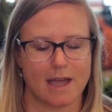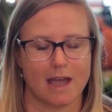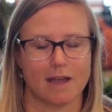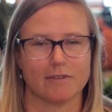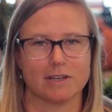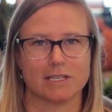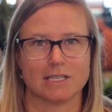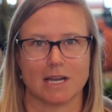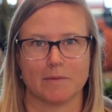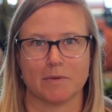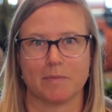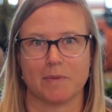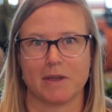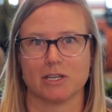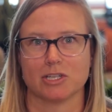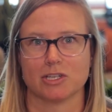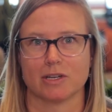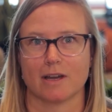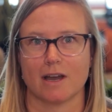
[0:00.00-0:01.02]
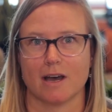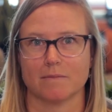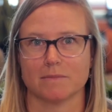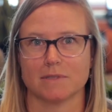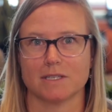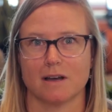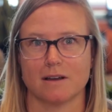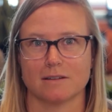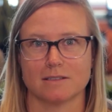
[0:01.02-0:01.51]
Every time a patient
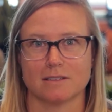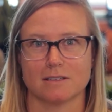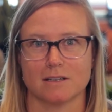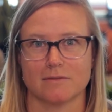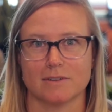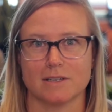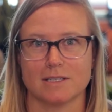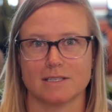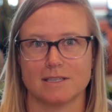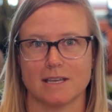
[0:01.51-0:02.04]
comes on service,